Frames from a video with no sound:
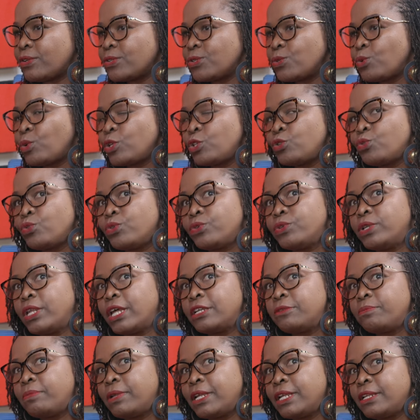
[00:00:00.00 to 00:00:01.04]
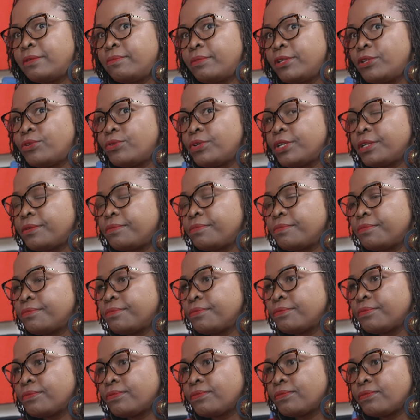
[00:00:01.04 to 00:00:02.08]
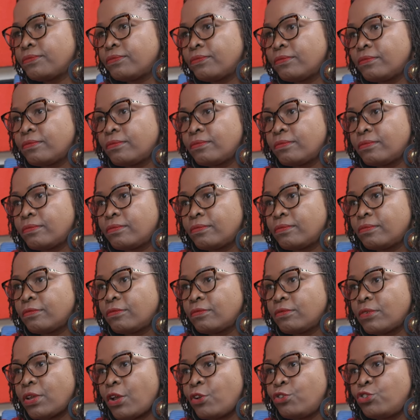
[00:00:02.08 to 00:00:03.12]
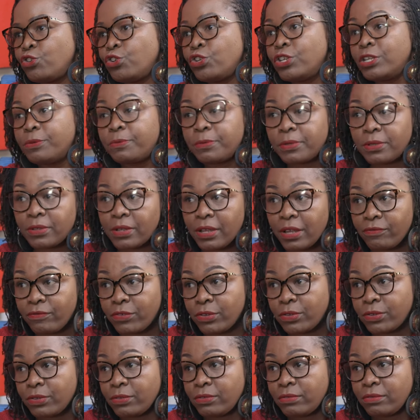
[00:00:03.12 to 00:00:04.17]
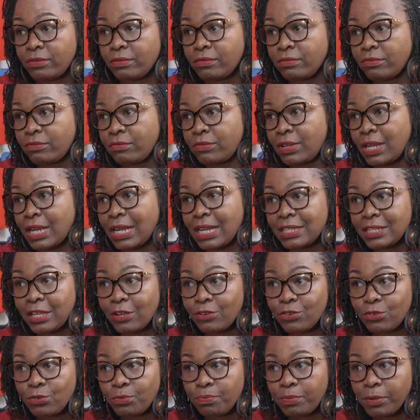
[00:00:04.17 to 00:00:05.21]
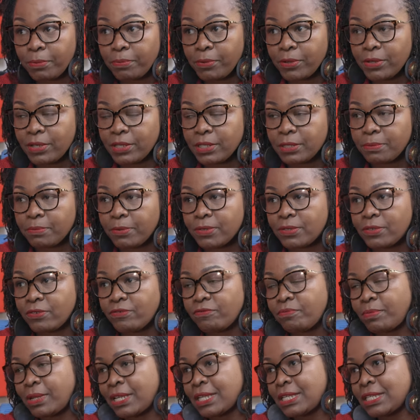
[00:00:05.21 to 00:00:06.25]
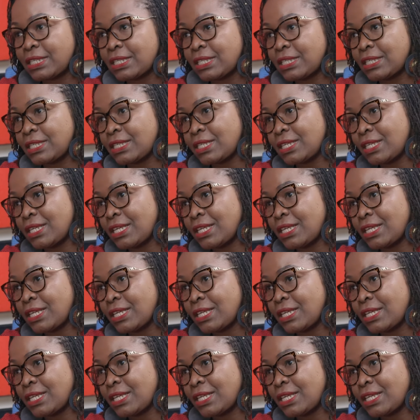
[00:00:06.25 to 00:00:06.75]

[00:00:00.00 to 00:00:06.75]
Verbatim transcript: because what would that plane be doing? Mm. How do you hmm. have you realized how do people dispose of planes?